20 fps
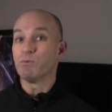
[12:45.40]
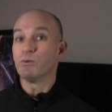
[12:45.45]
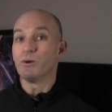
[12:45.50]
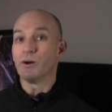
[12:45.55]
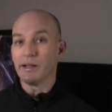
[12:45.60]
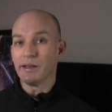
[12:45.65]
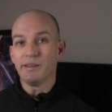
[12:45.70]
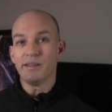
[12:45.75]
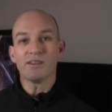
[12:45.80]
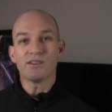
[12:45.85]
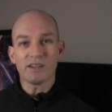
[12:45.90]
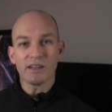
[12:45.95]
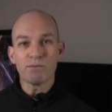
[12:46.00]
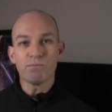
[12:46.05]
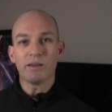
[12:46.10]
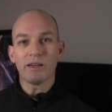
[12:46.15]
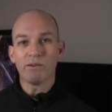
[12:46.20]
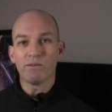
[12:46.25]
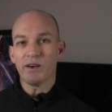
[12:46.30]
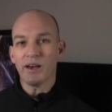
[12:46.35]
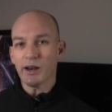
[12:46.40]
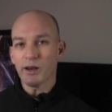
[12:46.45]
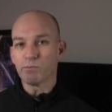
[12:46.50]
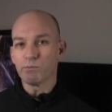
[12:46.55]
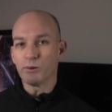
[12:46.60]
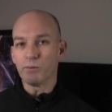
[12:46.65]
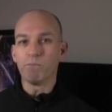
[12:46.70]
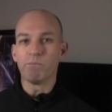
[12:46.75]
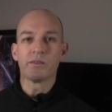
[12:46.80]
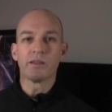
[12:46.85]
will initially be
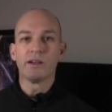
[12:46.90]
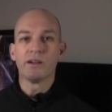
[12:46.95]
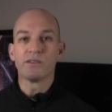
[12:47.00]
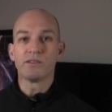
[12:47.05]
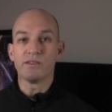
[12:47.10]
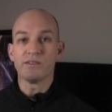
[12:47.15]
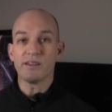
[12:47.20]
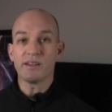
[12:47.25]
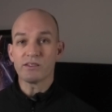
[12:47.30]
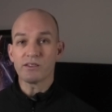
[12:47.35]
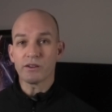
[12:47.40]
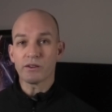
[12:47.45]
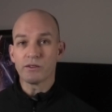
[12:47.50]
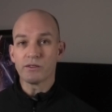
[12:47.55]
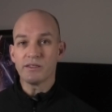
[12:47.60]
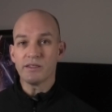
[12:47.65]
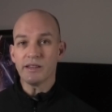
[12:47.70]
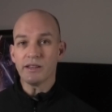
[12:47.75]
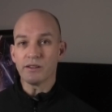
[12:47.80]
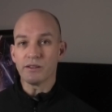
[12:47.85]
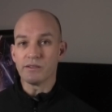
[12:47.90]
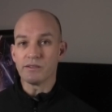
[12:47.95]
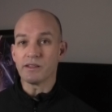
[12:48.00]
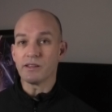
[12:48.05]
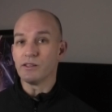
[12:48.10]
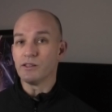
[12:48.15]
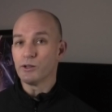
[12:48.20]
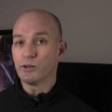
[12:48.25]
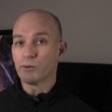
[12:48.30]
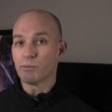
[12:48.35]
available to 600 dealers
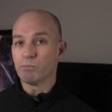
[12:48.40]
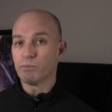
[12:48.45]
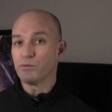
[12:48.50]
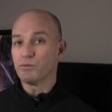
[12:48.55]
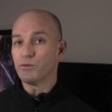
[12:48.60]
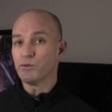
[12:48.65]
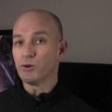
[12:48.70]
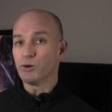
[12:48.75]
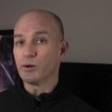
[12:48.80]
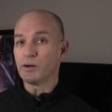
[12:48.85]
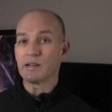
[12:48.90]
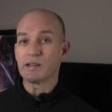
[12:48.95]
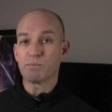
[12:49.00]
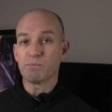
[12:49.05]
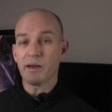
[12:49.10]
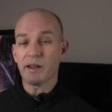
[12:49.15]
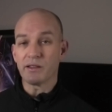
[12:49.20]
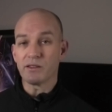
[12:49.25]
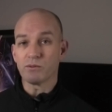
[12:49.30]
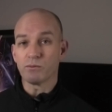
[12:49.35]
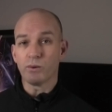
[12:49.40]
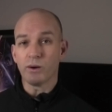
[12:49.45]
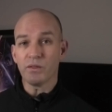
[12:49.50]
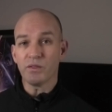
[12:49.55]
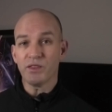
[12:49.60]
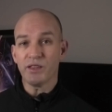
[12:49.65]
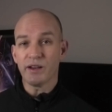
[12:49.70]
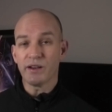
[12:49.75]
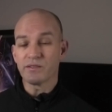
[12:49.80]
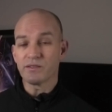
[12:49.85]
in Europe before expanding to
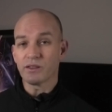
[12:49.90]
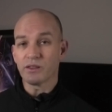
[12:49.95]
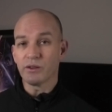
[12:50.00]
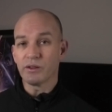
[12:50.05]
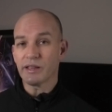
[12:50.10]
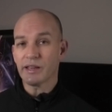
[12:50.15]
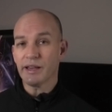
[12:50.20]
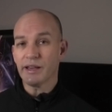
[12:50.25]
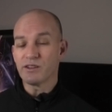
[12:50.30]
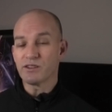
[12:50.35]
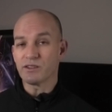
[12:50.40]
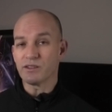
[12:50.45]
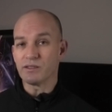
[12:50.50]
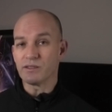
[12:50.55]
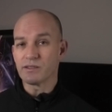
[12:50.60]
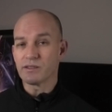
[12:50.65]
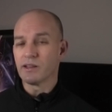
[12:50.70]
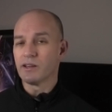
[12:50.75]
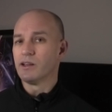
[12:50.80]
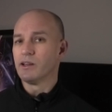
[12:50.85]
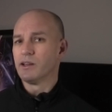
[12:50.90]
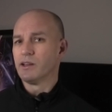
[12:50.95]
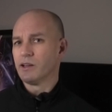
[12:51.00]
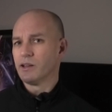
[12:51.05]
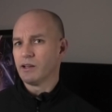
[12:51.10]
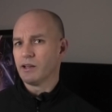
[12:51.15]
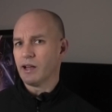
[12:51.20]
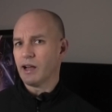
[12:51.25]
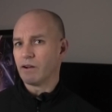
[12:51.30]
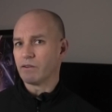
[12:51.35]
1,000 locations
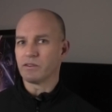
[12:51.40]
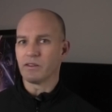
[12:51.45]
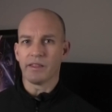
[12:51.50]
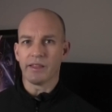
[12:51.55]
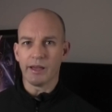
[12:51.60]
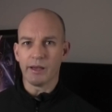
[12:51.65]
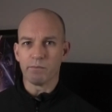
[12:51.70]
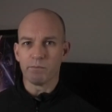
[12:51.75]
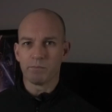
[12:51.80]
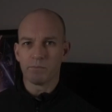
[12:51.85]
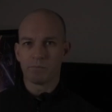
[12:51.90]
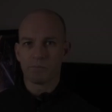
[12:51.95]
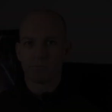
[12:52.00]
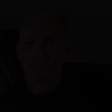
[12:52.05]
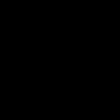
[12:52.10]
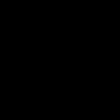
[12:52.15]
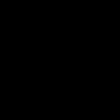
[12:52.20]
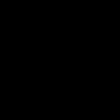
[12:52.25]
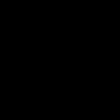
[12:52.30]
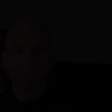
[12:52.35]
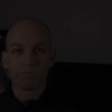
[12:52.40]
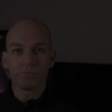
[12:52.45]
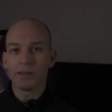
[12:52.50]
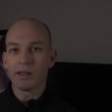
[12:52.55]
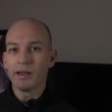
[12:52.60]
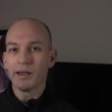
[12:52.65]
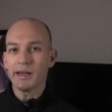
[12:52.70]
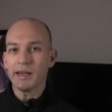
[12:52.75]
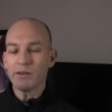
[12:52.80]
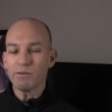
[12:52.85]
after that.
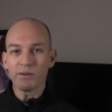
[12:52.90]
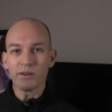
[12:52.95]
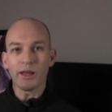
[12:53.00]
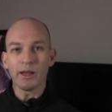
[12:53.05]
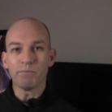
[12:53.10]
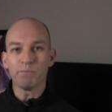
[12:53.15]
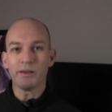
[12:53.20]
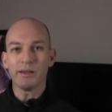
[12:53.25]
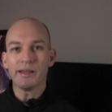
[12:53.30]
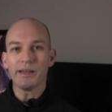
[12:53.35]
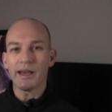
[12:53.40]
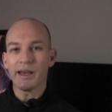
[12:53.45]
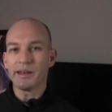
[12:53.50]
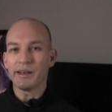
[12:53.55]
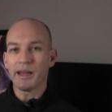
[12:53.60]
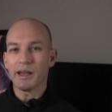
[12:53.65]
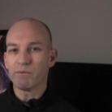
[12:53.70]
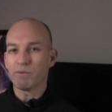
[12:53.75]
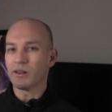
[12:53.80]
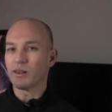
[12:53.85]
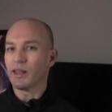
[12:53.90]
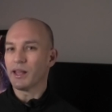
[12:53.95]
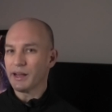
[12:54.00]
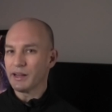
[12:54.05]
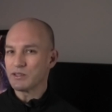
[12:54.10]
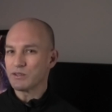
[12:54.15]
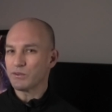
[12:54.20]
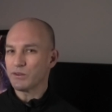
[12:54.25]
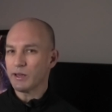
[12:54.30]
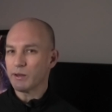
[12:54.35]
If you're like me and have a
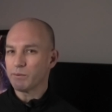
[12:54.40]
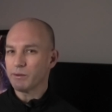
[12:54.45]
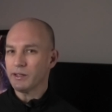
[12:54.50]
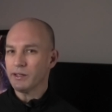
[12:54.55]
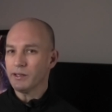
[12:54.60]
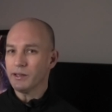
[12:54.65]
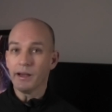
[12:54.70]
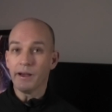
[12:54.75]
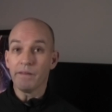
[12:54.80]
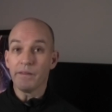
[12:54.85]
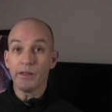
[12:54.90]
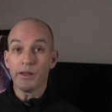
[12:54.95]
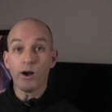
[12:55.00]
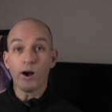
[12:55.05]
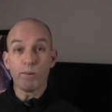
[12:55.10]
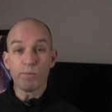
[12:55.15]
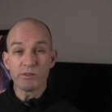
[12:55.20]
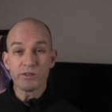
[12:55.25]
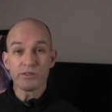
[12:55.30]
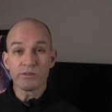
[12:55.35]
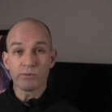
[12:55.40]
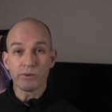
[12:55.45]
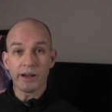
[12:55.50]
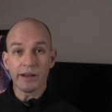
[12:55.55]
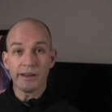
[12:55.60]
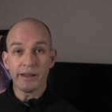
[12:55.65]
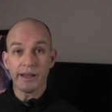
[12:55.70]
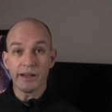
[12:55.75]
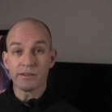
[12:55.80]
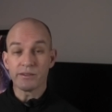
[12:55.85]
large family, the options right
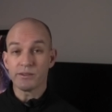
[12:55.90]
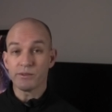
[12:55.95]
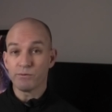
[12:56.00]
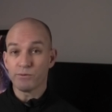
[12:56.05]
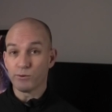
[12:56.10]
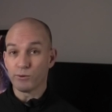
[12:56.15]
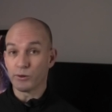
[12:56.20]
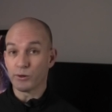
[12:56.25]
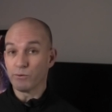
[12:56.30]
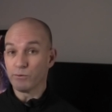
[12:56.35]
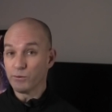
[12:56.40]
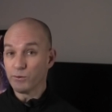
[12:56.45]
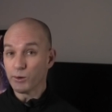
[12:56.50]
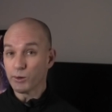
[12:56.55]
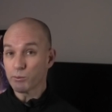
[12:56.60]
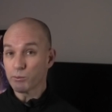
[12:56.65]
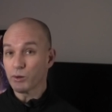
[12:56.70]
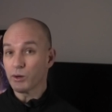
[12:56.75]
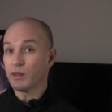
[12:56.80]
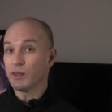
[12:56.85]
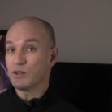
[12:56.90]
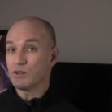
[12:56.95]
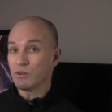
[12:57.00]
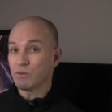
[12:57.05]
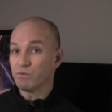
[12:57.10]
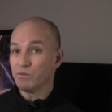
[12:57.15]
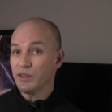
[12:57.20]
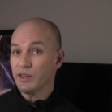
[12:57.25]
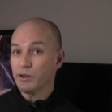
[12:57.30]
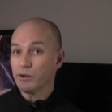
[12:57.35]
now for an affordable electric
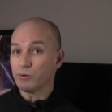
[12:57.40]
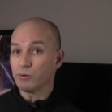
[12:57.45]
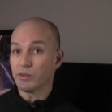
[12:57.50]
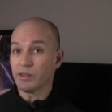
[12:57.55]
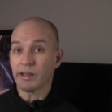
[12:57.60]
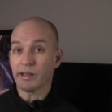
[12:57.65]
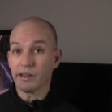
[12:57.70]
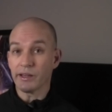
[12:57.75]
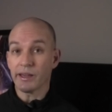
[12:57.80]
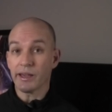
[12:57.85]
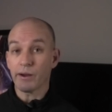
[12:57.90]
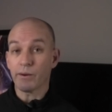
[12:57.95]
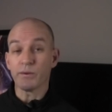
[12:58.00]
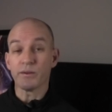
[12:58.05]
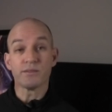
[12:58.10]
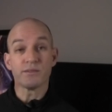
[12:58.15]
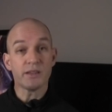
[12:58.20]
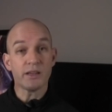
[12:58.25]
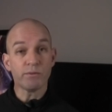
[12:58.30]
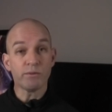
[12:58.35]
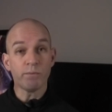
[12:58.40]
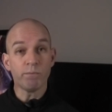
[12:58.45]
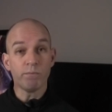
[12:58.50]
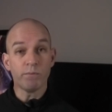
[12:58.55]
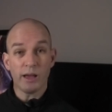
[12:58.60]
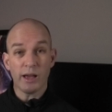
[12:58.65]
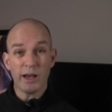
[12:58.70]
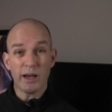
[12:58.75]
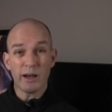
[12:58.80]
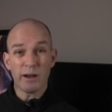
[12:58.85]
vehicle that can carry 7
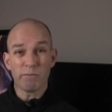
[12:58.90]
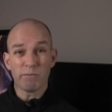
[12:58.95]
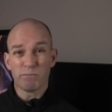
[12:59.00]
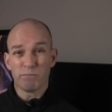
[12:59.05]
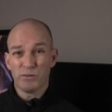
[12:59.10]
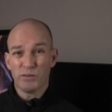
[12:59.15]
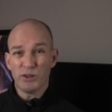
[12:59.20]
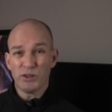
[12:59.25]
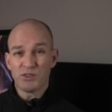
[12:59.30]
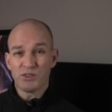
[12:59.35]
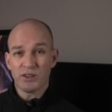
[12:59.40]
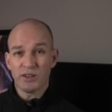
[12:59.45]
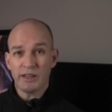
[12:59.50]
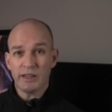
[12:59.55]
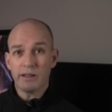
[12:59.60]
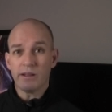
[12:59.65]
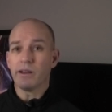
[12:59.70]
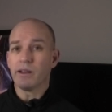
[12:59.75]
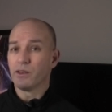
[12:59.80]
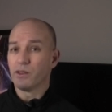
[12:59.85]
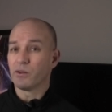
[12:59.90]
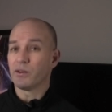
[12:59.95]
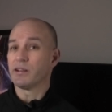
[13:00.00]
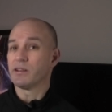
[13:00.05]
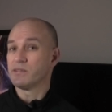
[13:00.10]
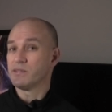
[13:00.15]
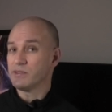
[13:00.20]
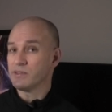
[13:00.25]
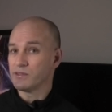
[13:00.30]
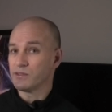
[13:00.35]
are virtually
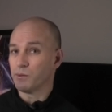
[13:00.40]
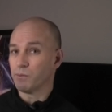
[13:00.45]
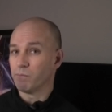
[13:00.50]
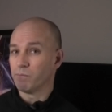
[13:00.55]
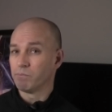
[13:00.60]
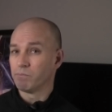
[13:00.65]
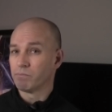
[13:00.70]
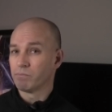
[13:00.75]
non-existent.